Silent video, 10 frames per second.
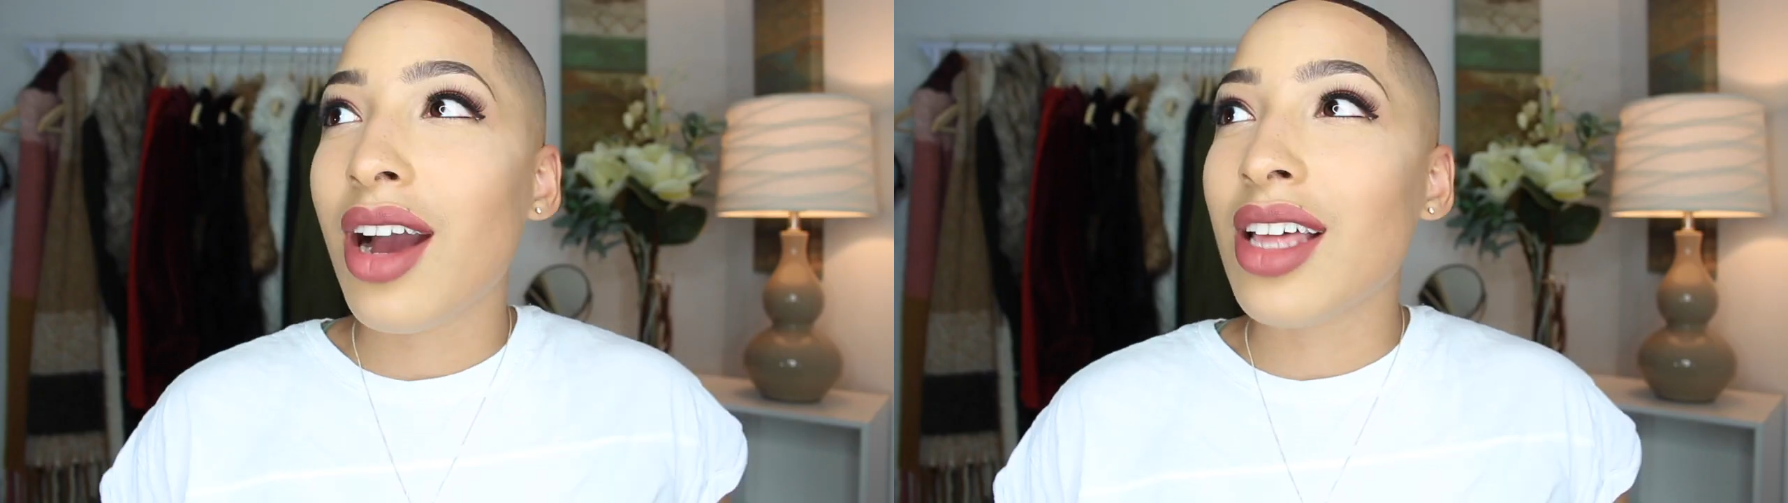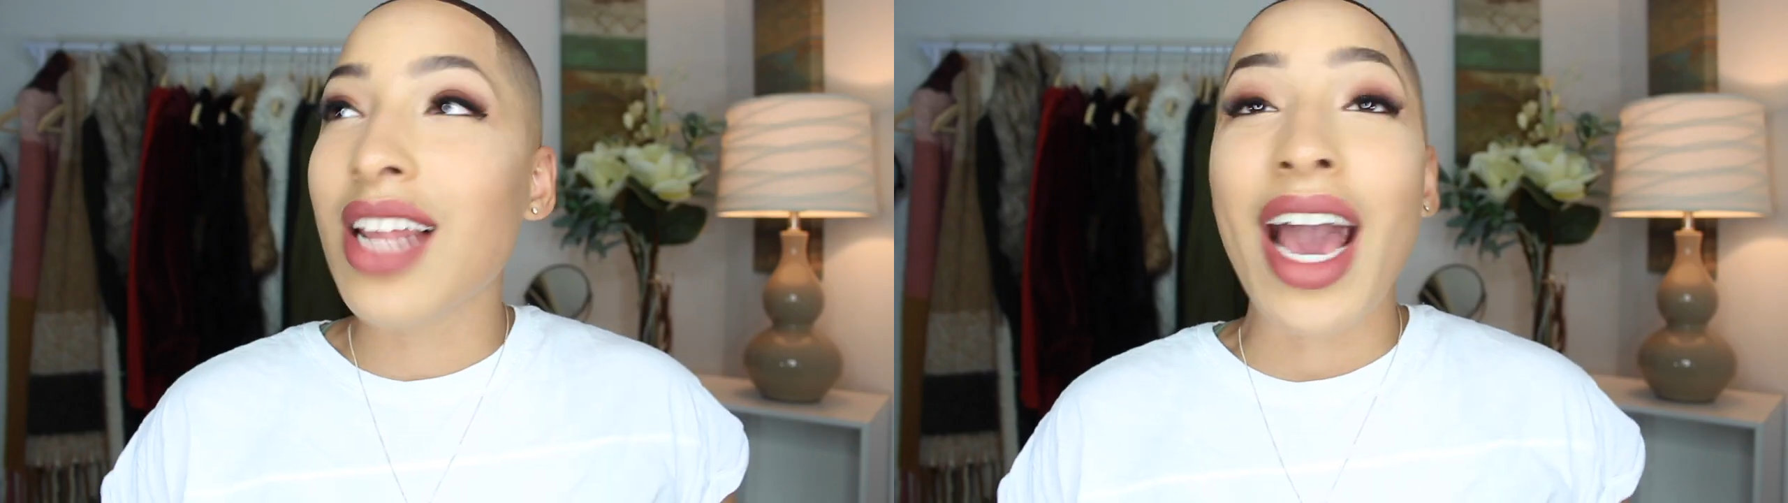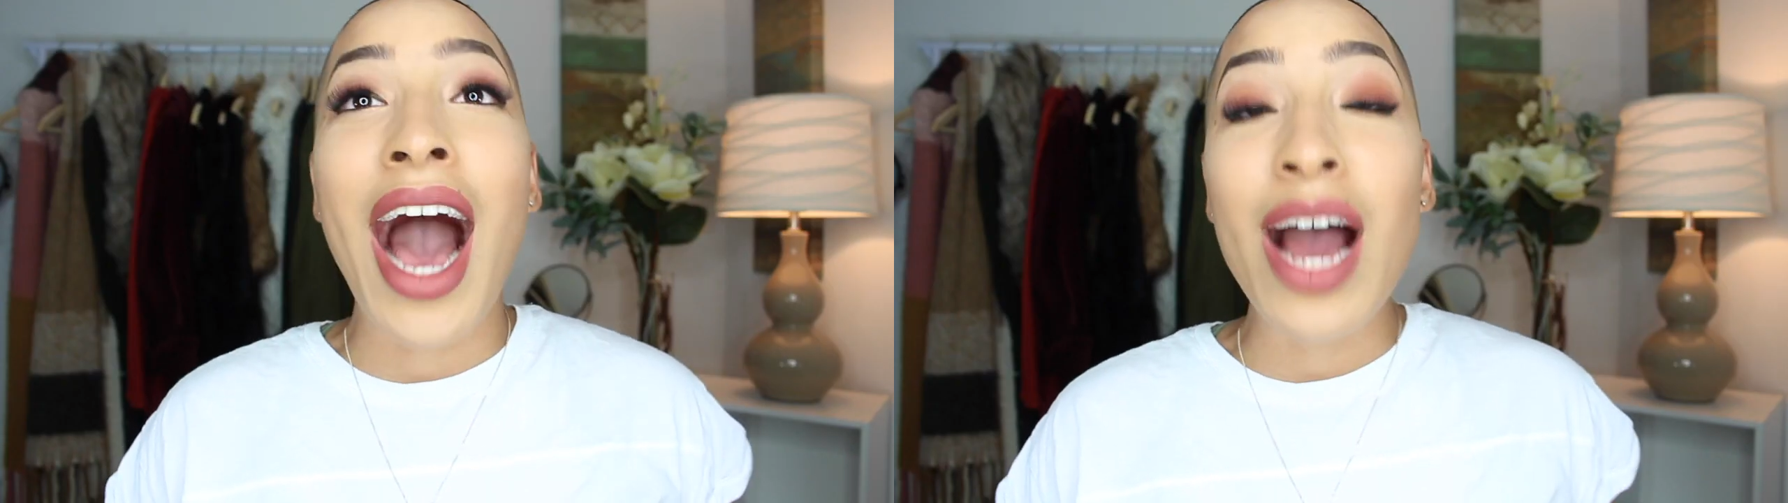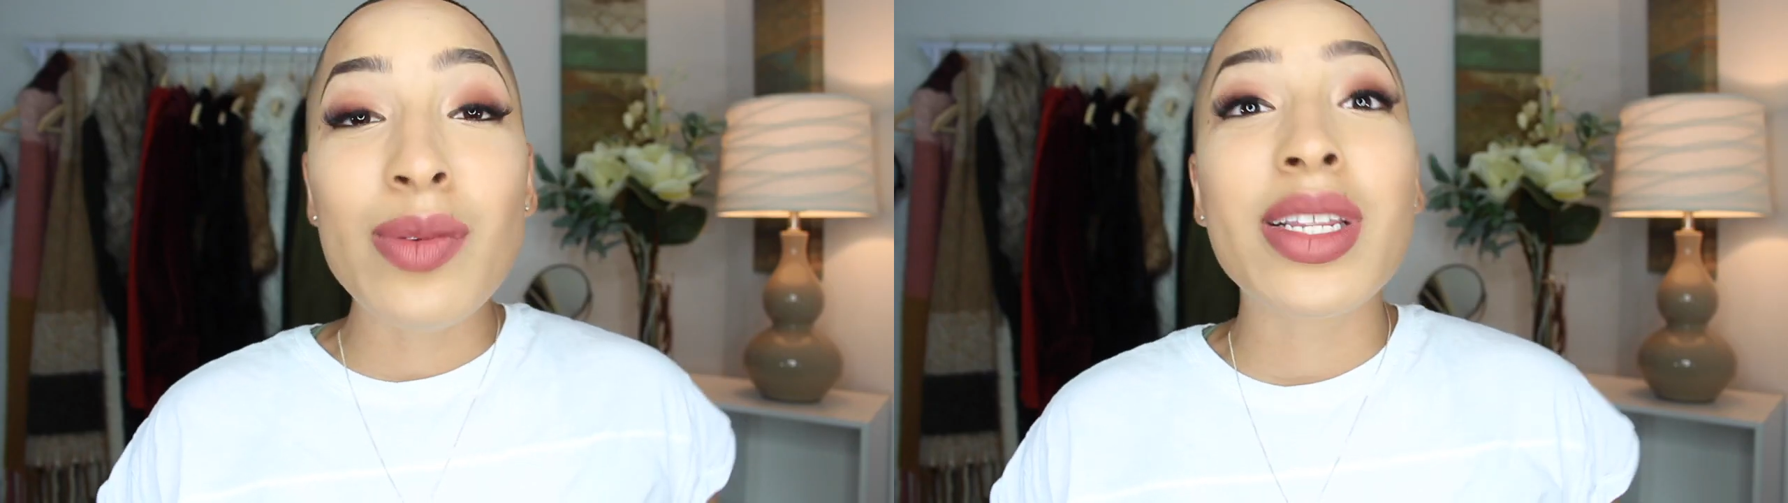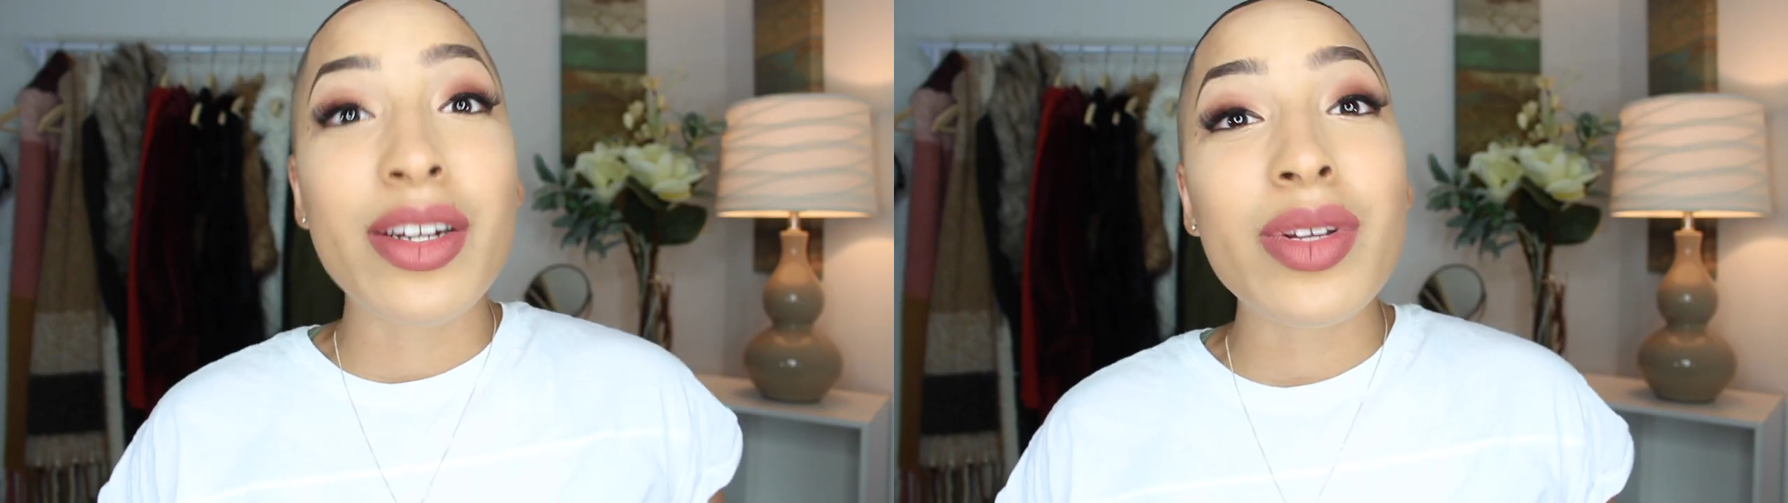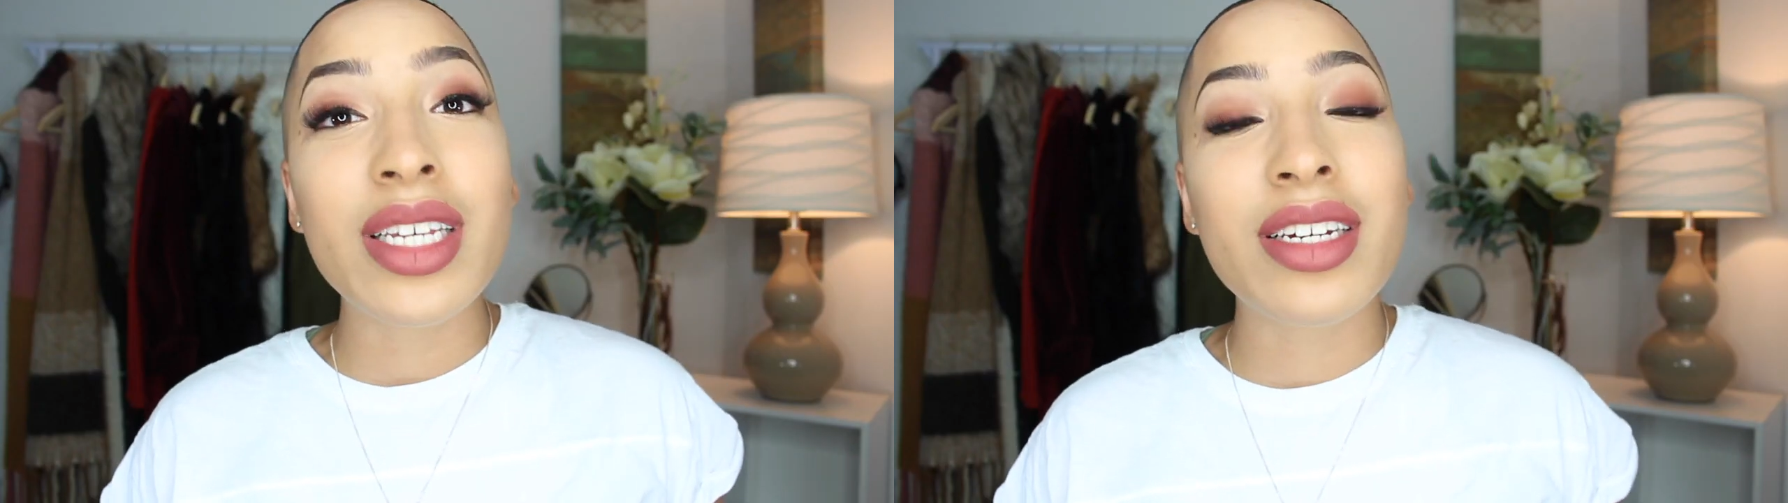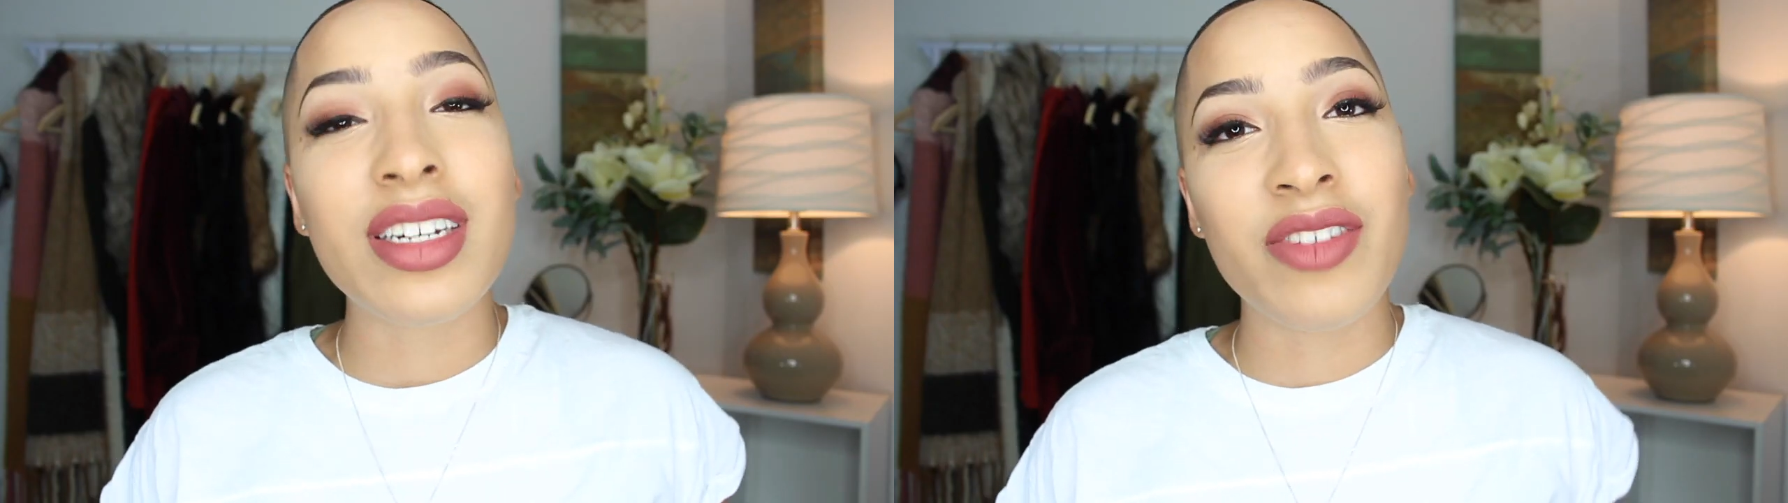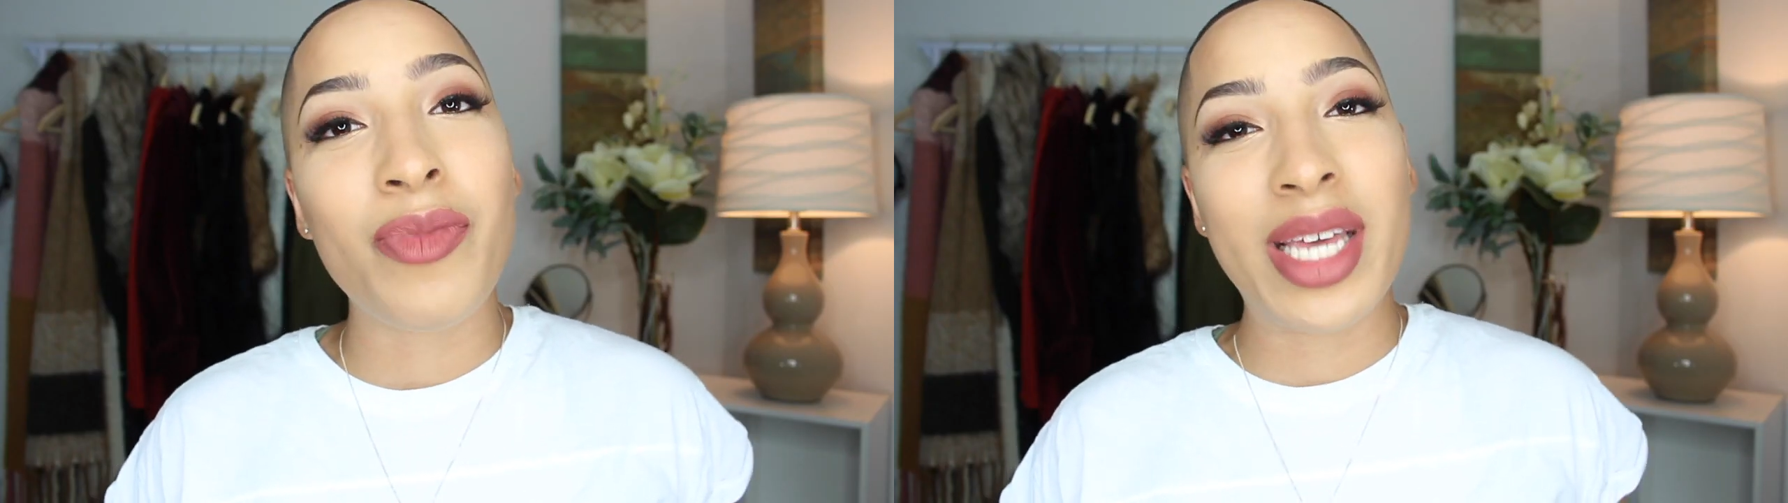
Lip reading: Like, I literally could have